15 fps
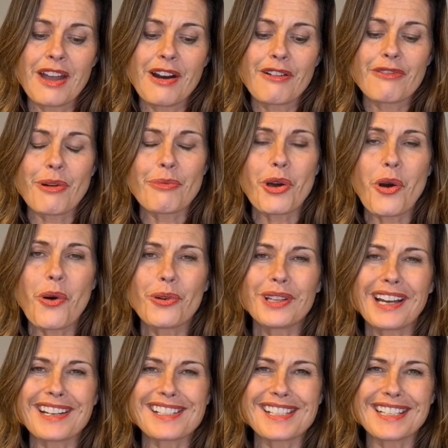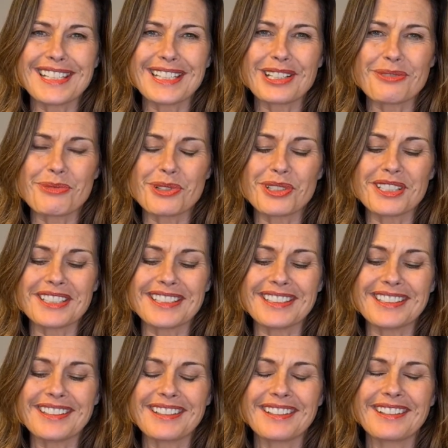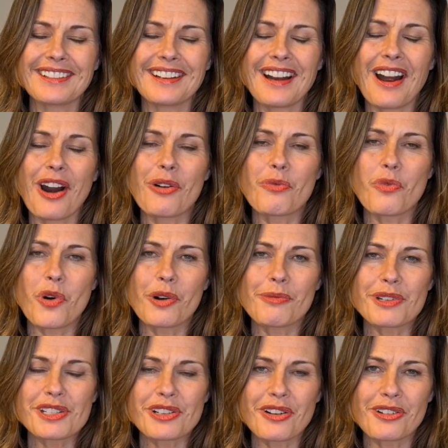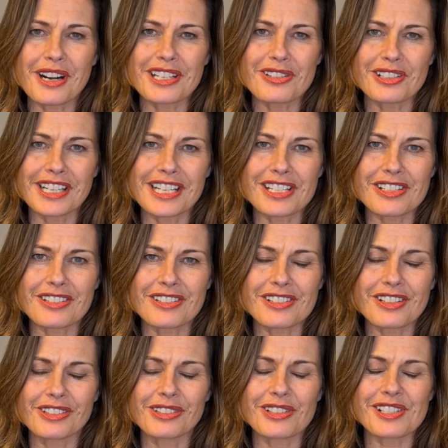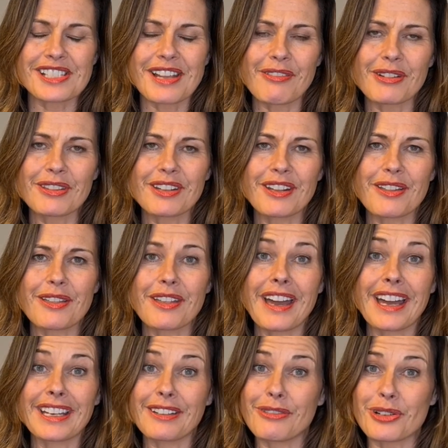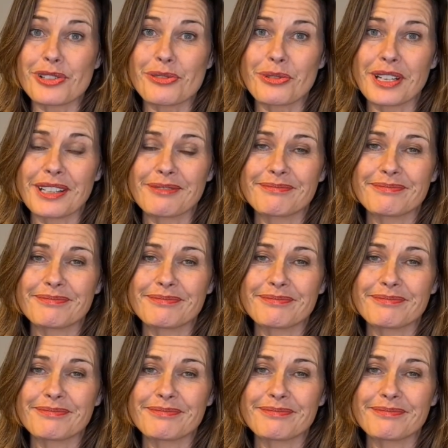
From the whole ICDE community, our warmest congratulations on your 70th anniversary.